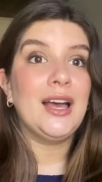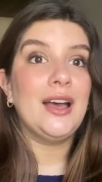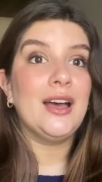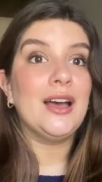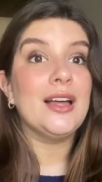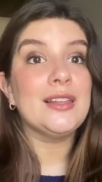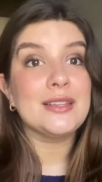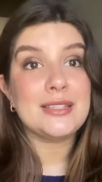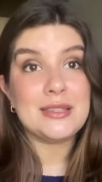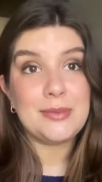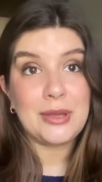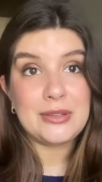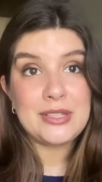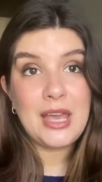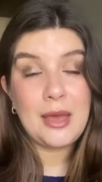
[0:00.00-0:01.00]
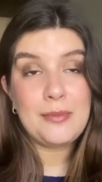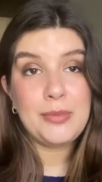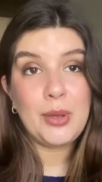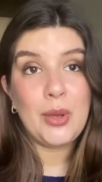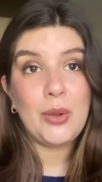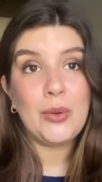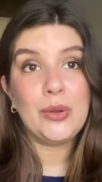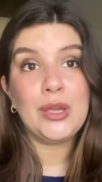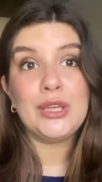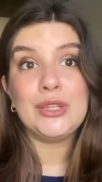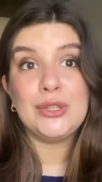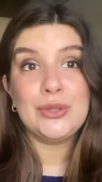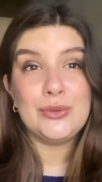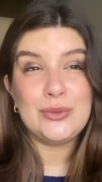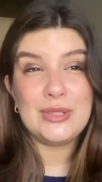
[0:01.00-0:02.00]
uh, Tempo,
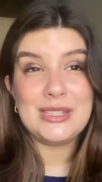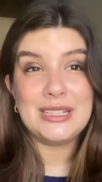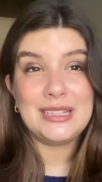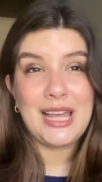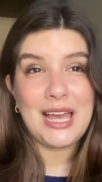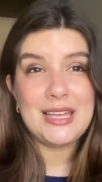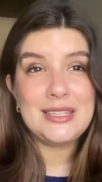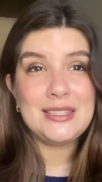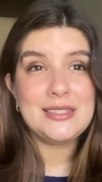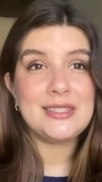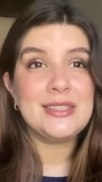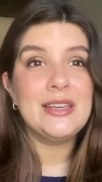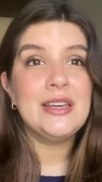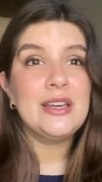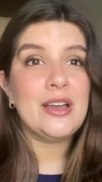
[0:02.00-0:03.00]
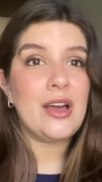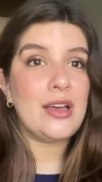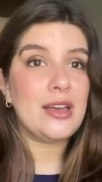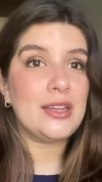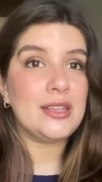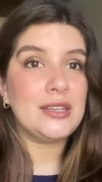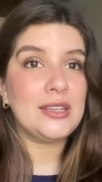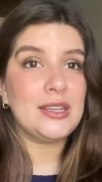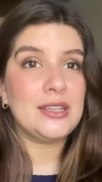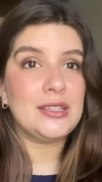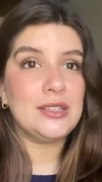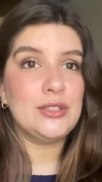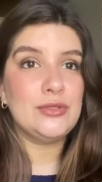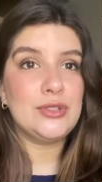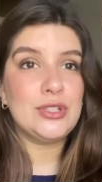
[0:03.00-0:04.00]
UseLess on
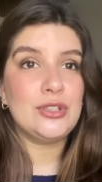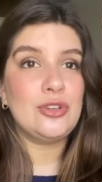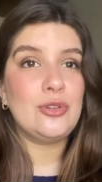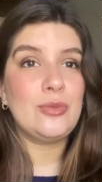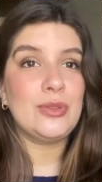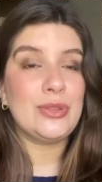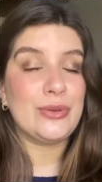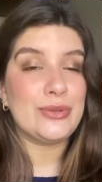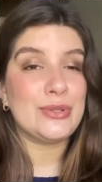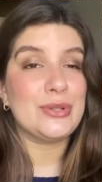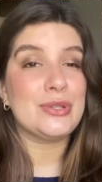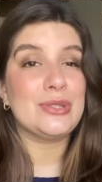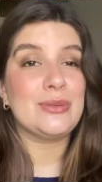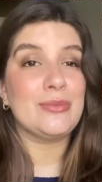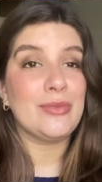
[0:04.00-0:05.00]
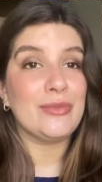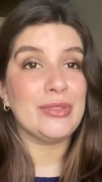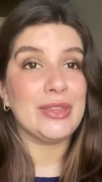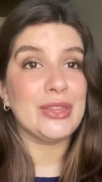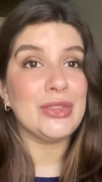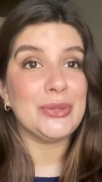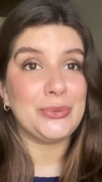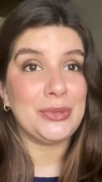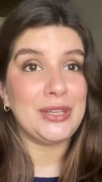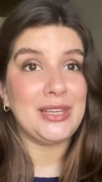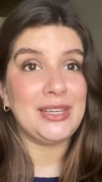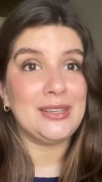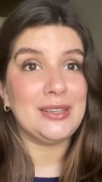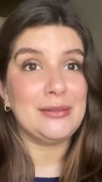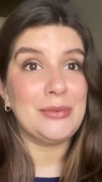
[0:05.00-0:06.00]
YouTube. Those are some of the
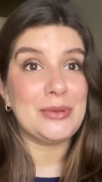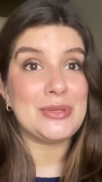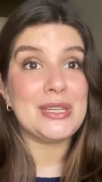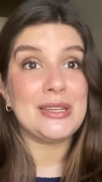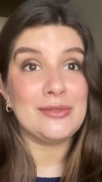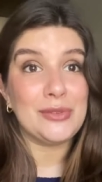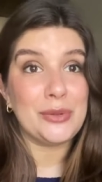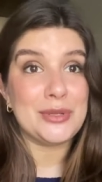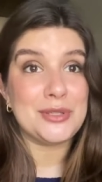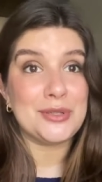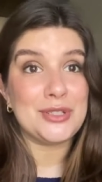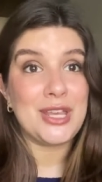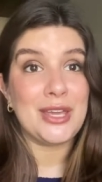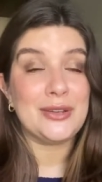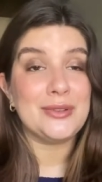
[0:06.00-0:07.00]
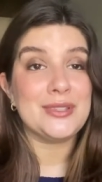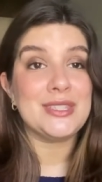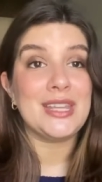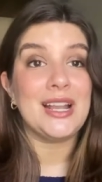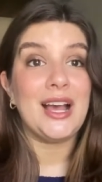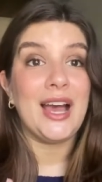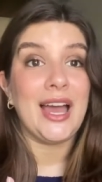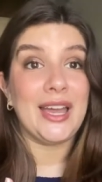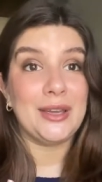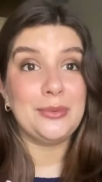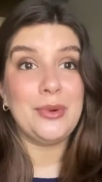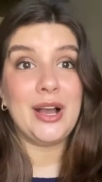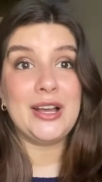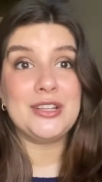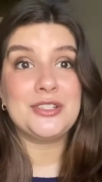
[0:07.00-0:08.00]
three most influential channels that I
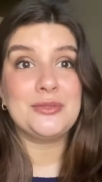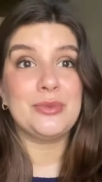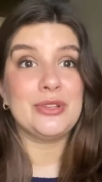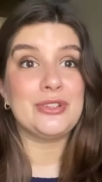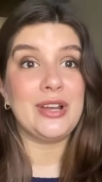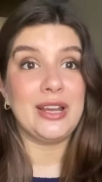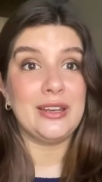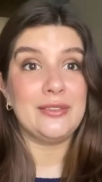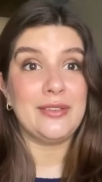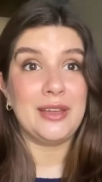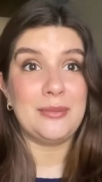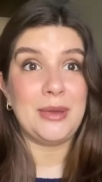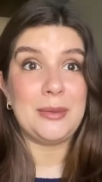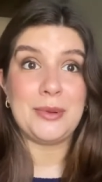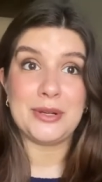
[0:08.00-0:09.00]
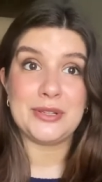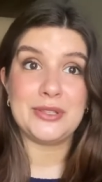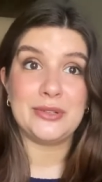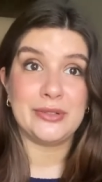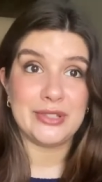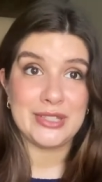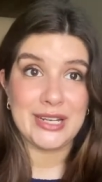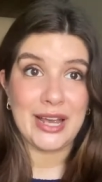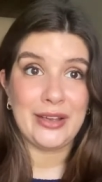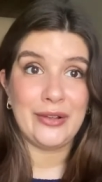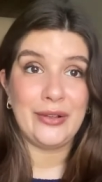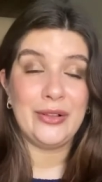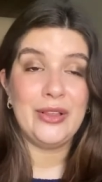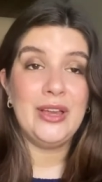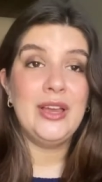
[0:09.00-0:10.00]
watched while trying to find my personal
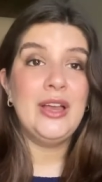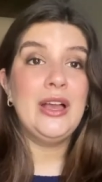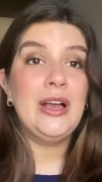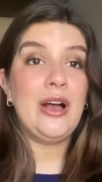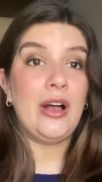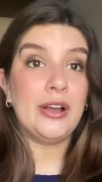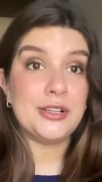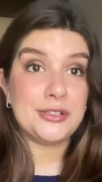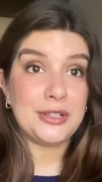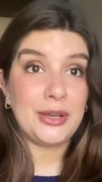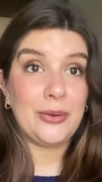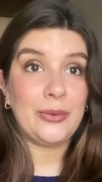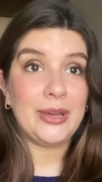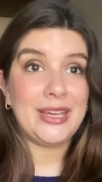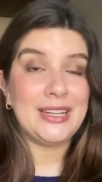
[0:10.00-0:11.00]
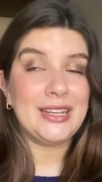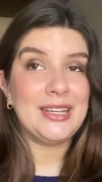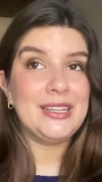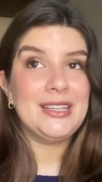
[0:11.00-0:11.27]
style. Audrey Coyne